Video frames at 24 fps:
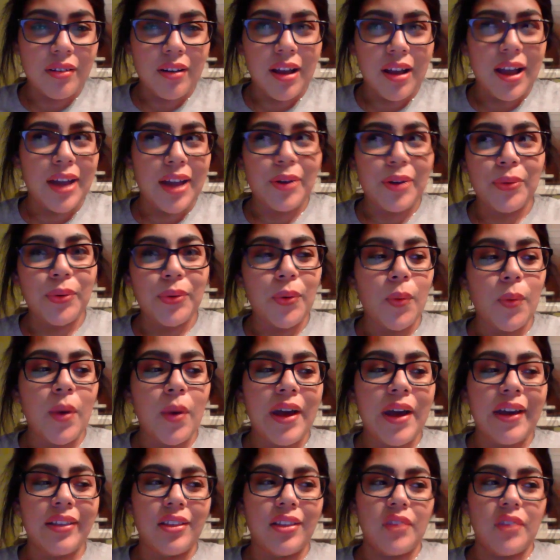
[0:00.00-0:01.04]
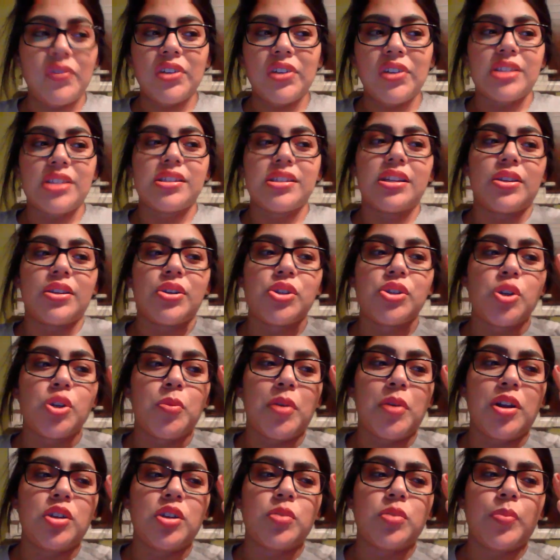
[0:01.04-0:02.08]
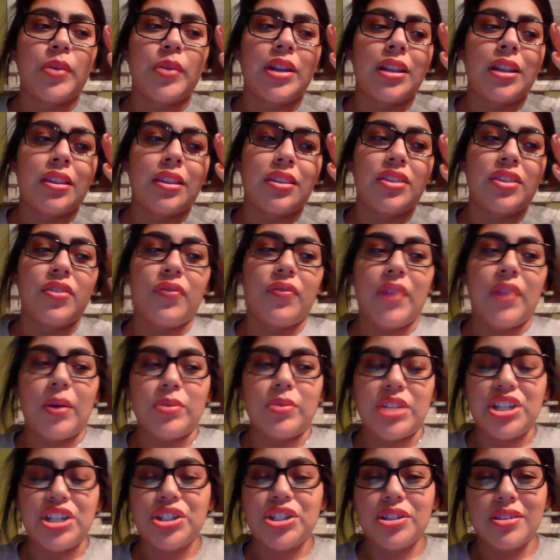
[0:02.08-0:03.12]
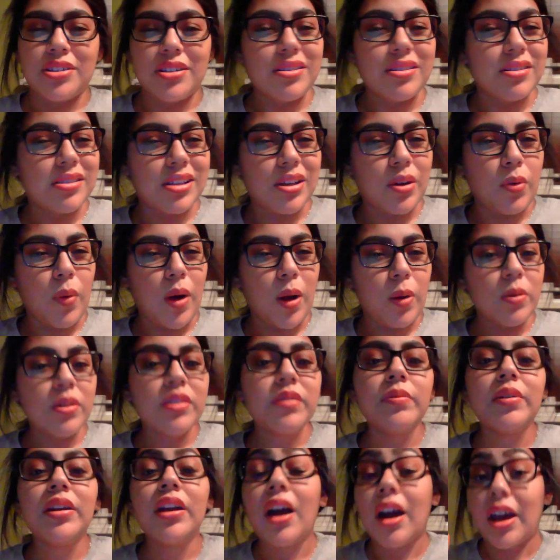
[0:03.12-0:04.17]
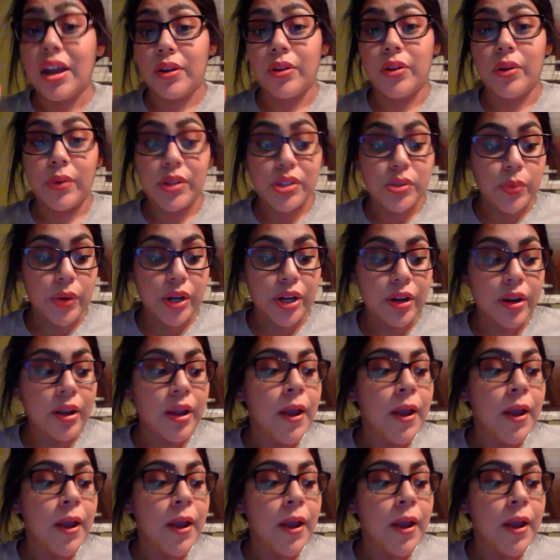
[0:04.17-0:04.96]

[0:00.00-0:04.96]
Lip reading: I don't know why I love the concealer so much, but the foundation didn't sit well with me. I don't know, it's weird.